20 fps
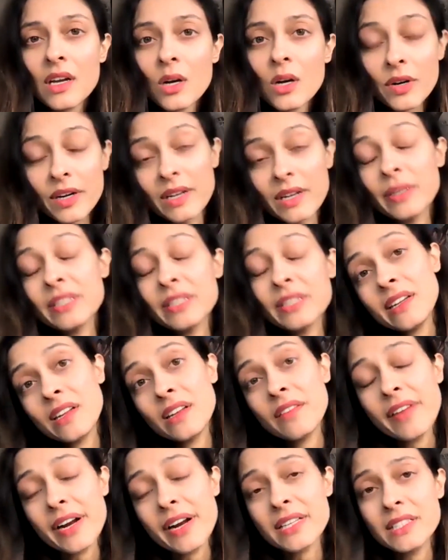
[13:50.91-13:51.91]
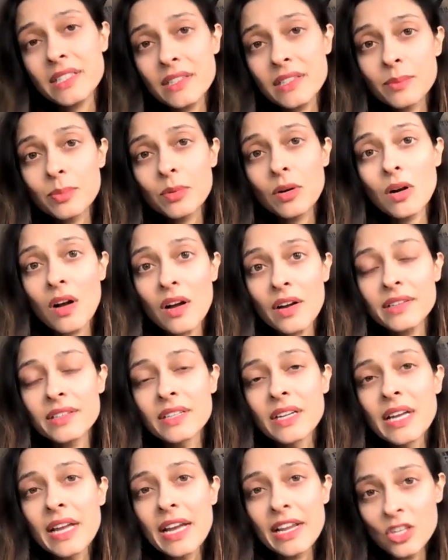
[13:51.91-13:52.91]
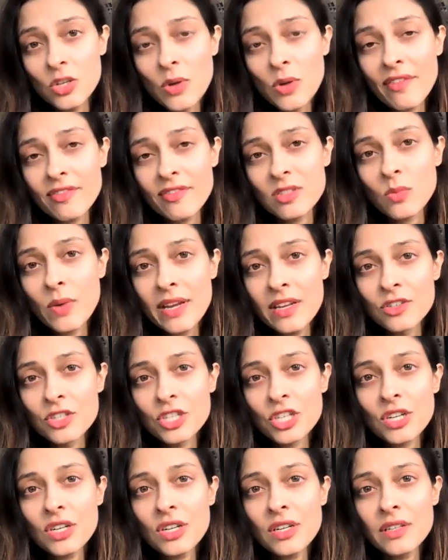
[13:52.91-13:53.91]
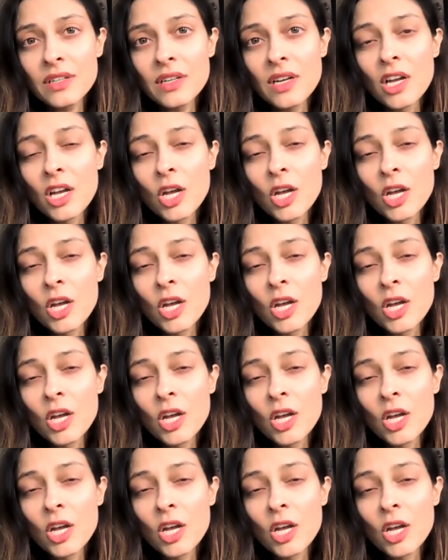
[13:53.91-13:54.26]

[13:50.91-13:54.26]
we're going to be sending vaccines abroad and you have to wait your turn,